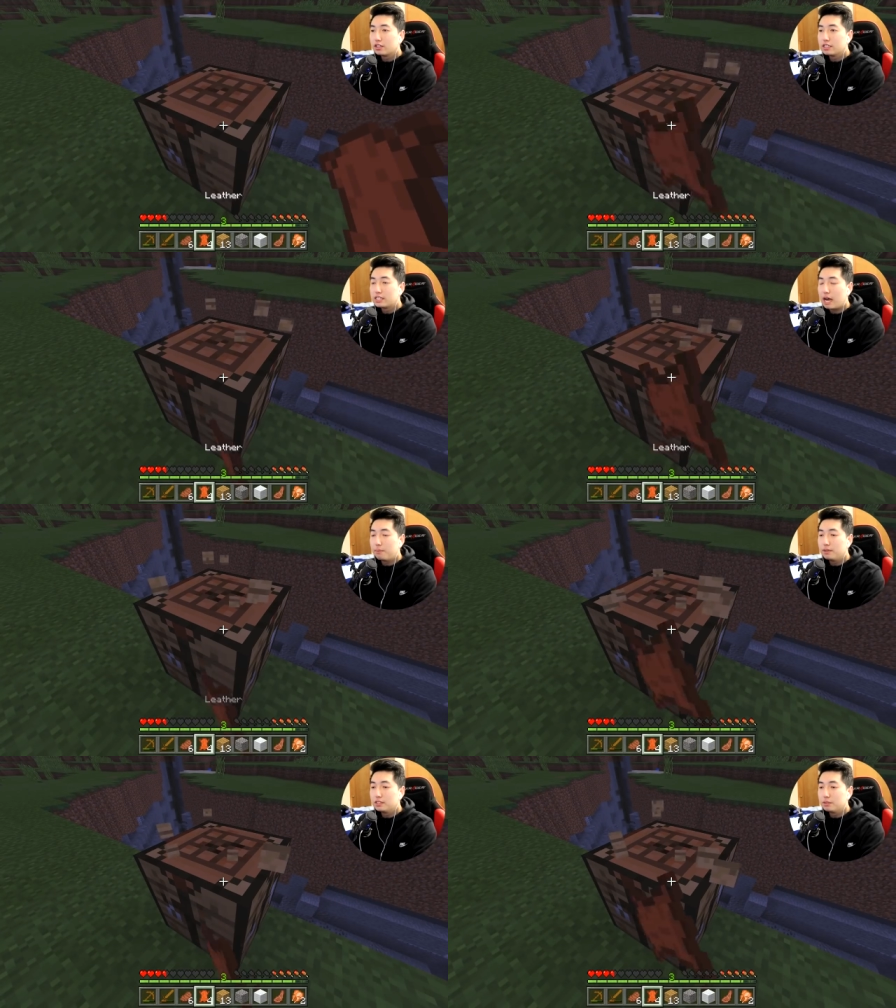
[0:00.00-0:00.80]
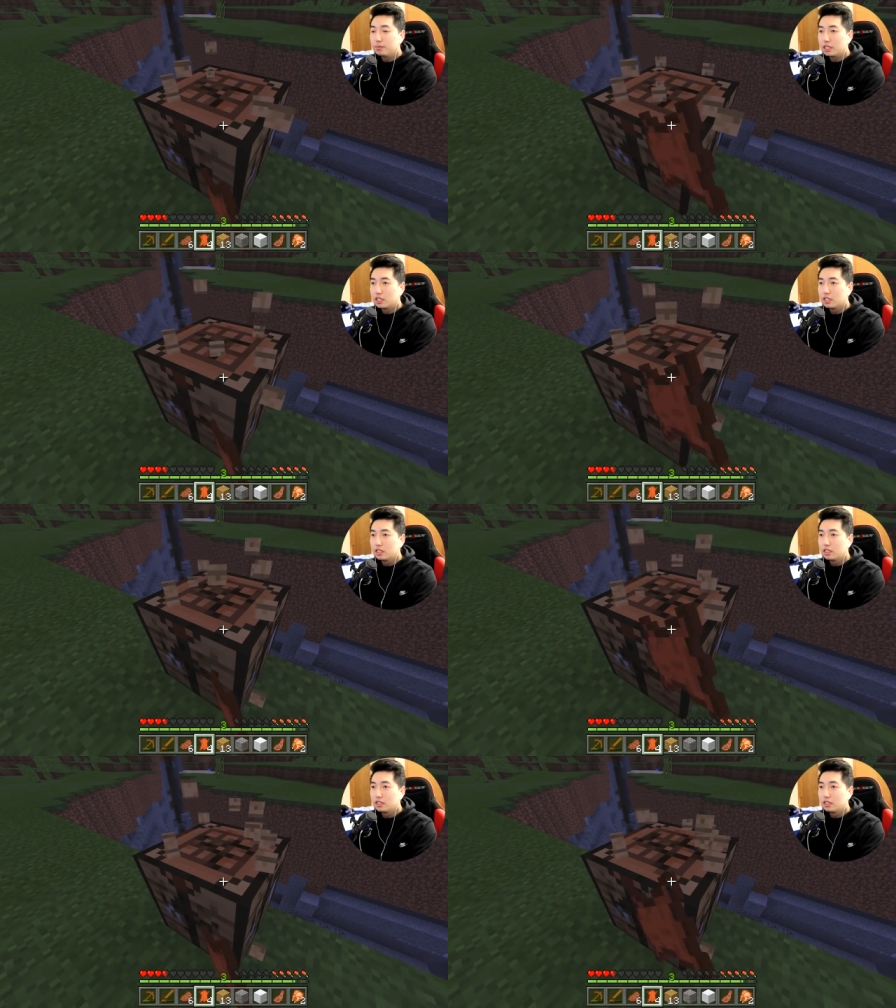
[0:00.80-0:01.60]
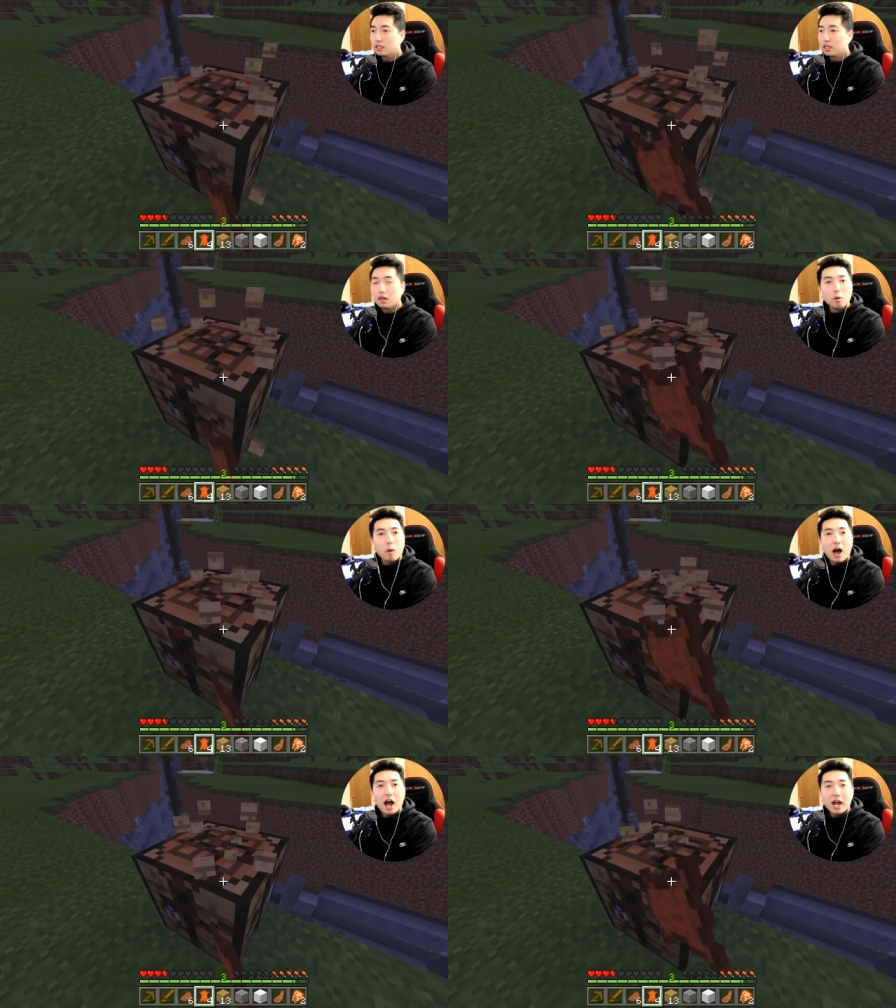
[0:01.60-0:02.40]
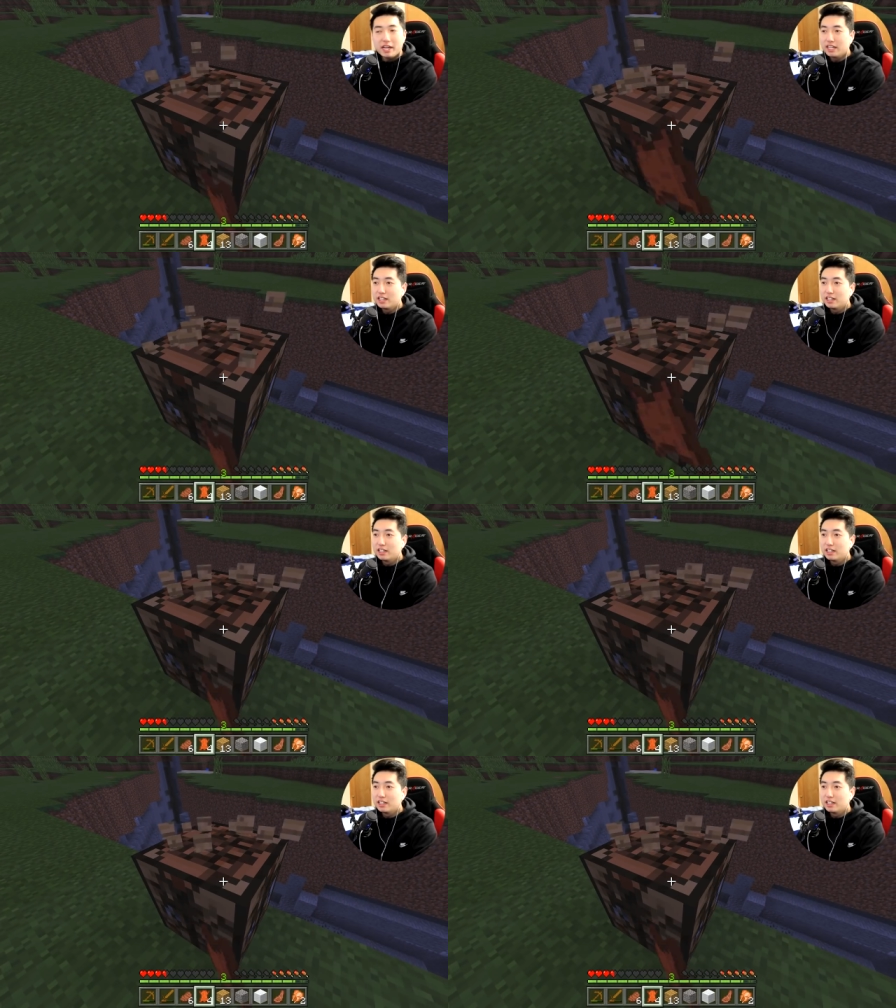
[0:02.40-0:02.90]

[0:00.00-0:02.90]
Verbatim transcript: could this happen to me? Why?